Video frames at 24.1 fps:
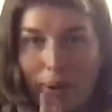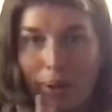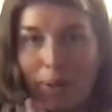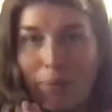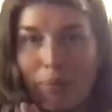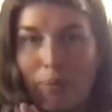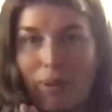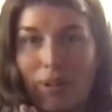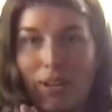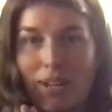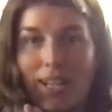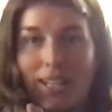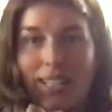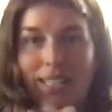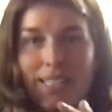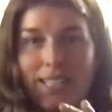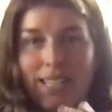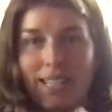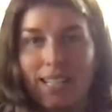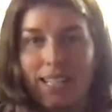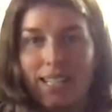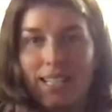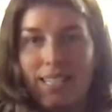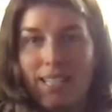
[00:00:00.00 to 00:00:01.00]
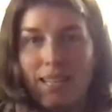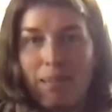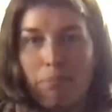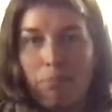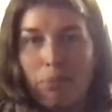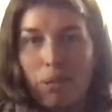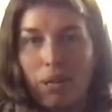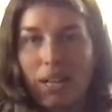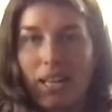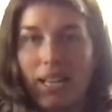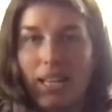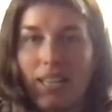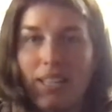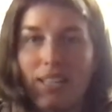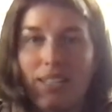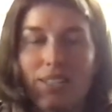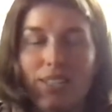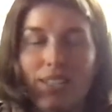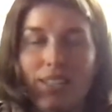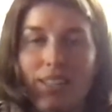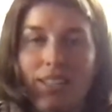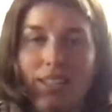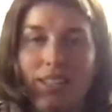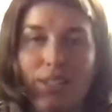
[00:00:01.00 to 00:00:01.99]
And we're going to dig deeper
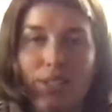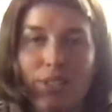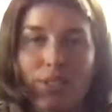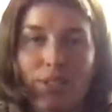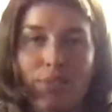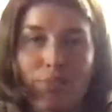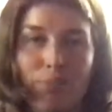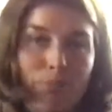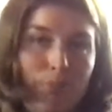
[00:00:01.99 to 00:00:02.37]
into these